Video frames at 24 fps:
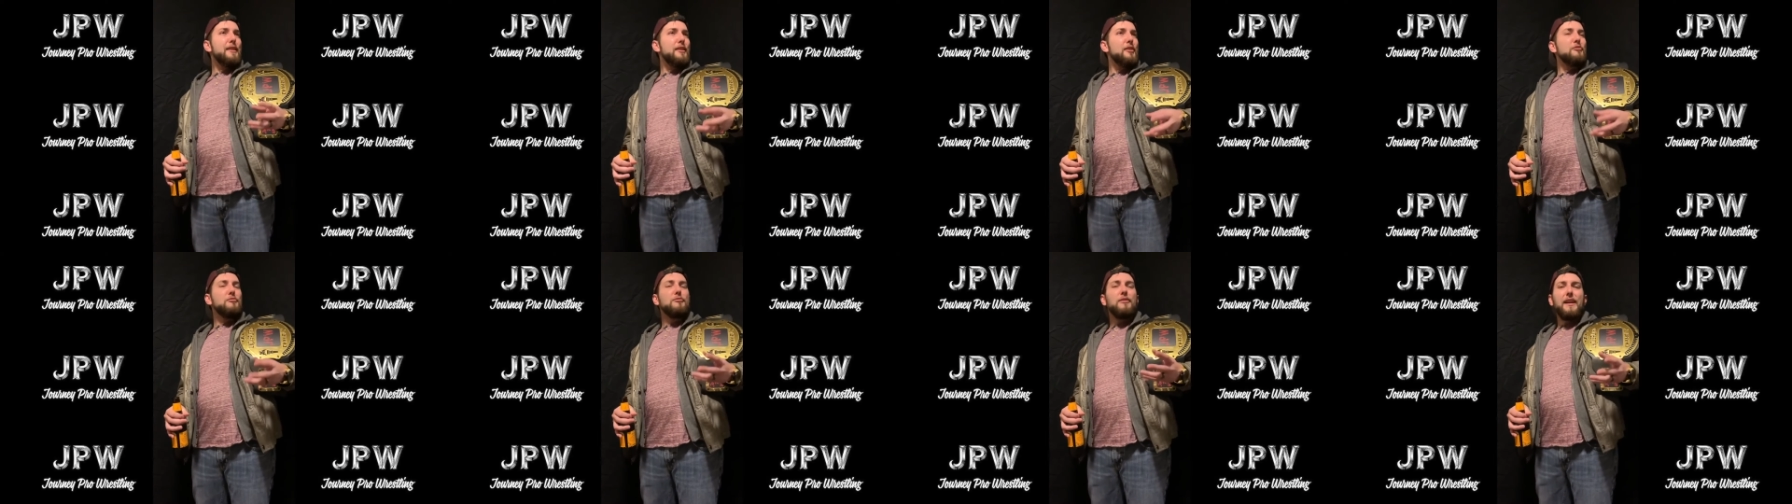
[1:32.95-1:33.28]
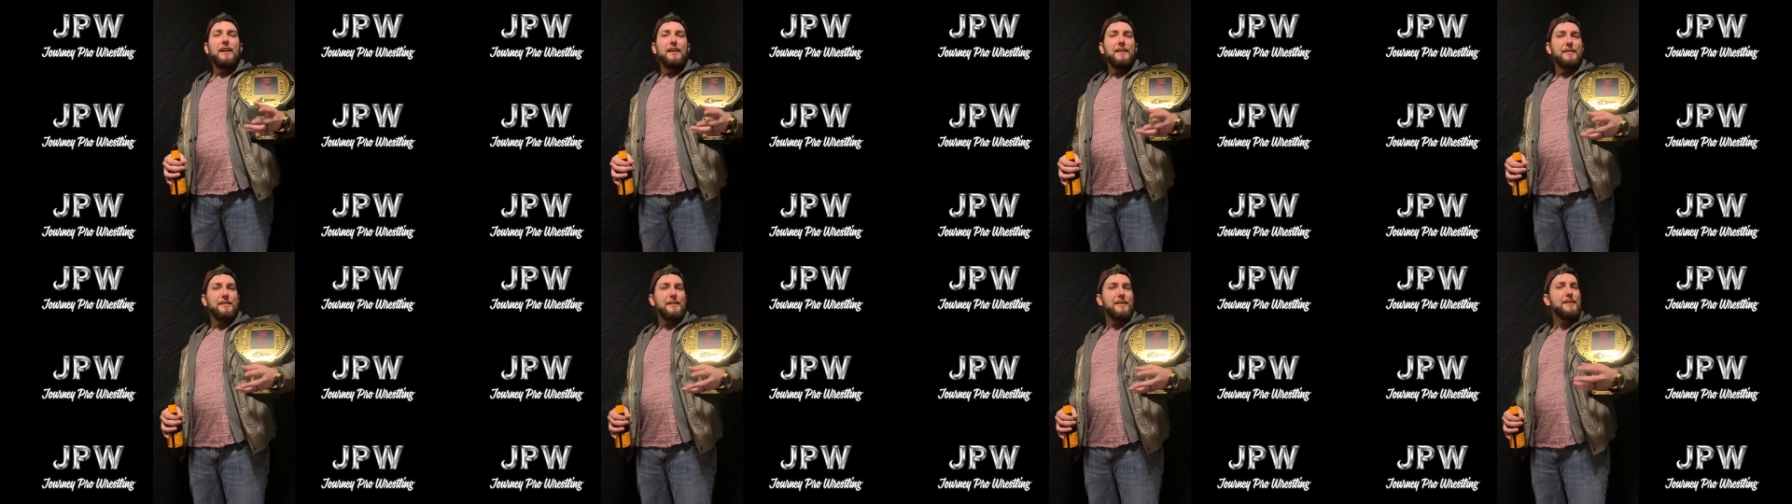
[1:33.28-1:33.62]
the
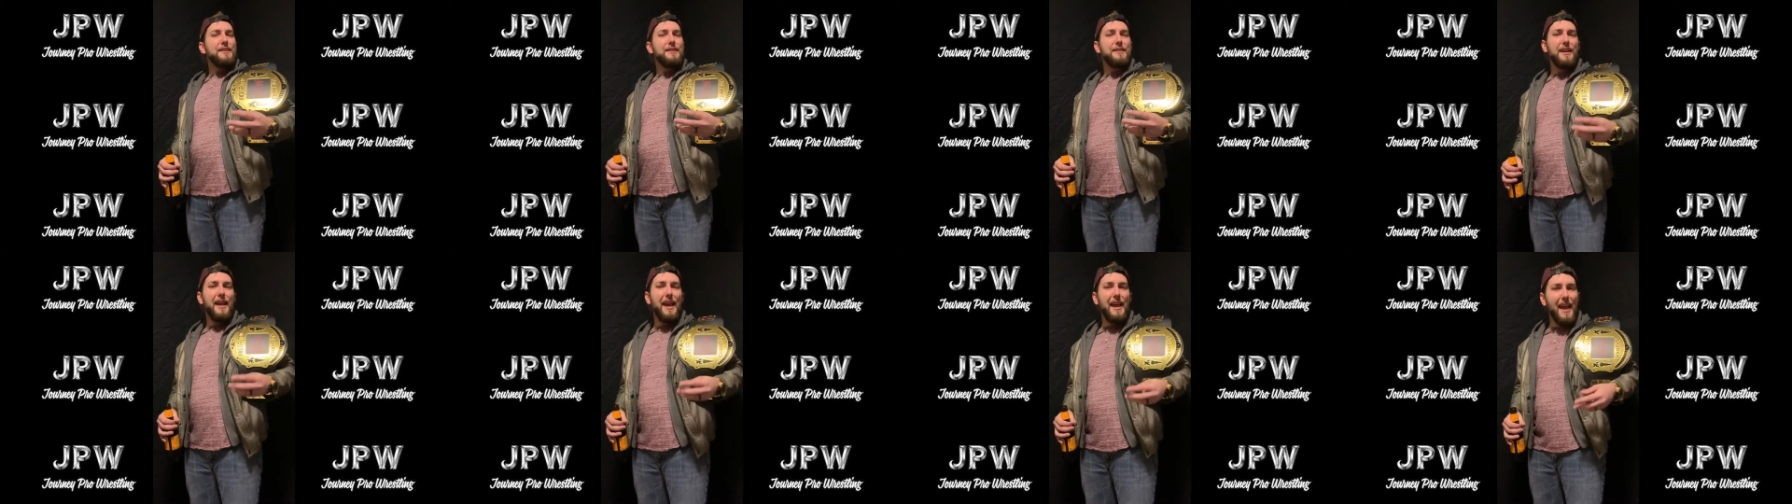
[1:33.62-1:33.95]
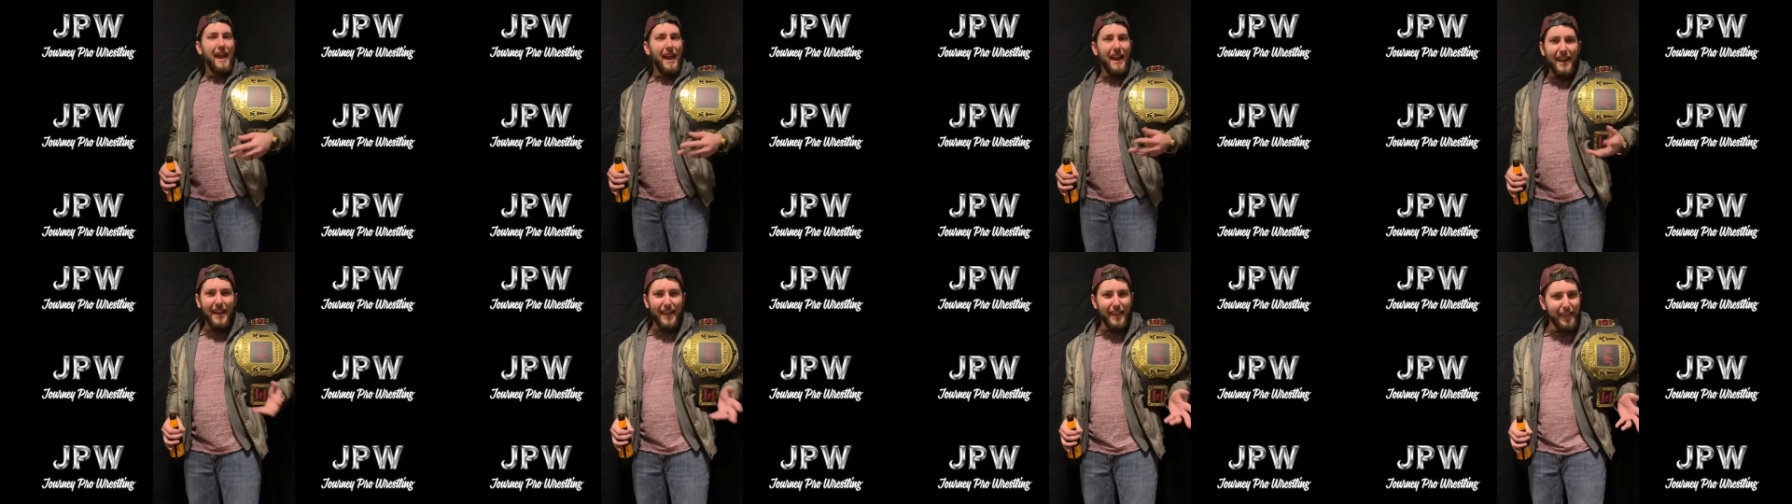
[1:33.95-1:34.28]
right to say
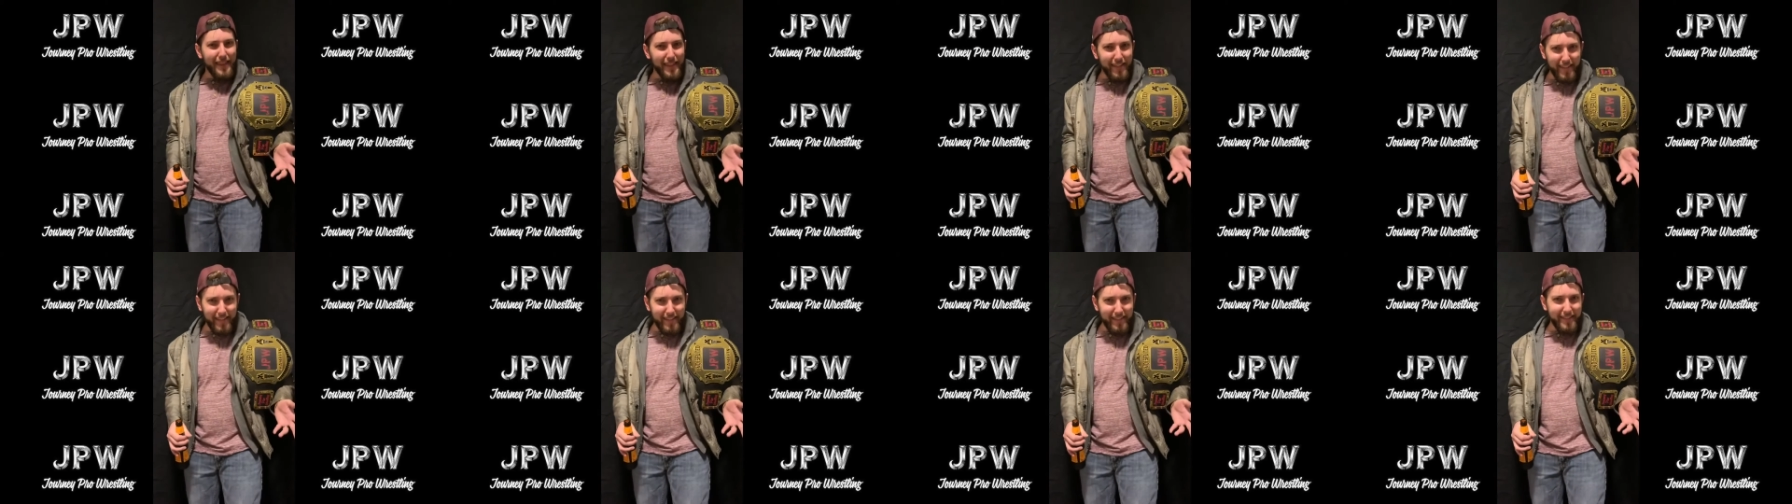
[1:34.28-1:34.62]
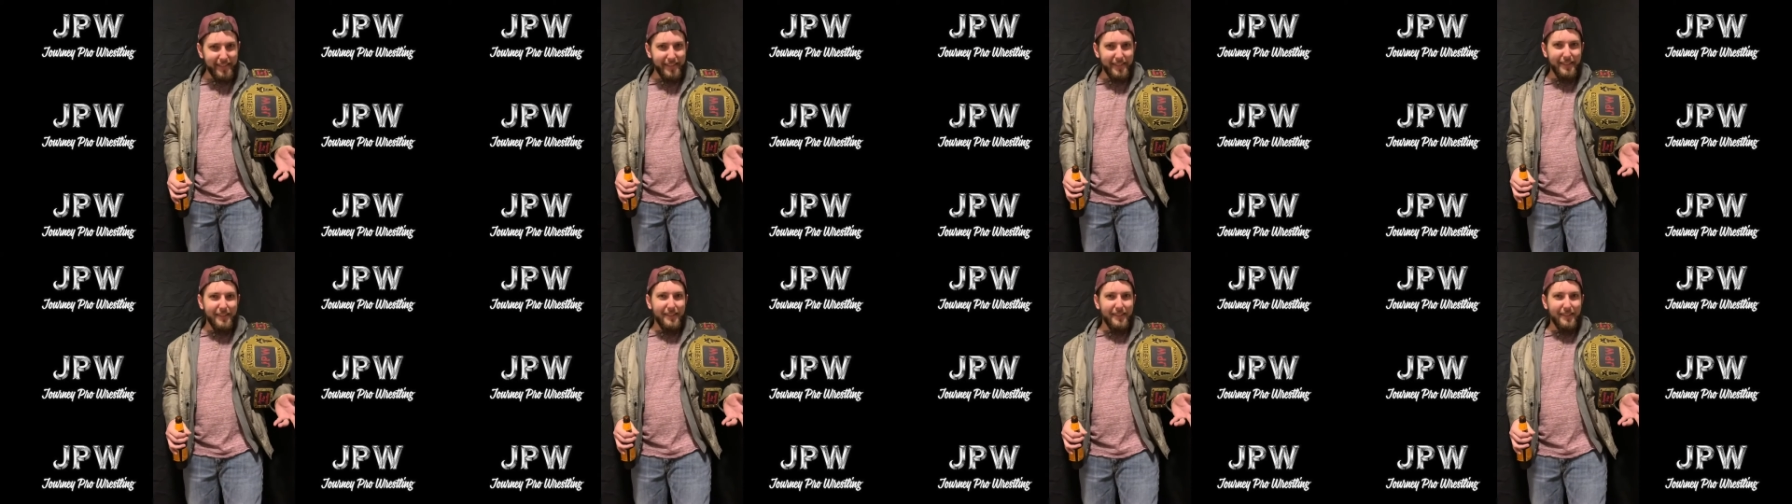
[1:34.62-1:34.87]
anything?